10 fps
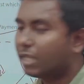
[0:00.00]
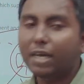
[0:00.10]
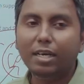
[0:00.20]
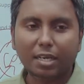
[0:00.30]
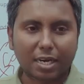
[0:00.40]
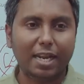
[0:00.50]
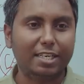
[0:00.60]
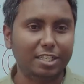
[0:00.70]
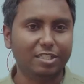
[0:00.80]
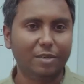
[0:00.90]
the
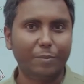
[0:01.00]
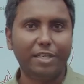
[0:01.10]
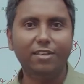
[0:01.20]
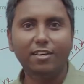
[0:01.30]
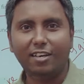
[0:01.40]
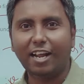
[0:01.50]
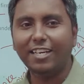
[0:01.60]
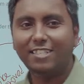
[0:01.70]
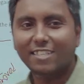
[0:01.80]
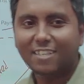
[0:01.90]
correct statement, right?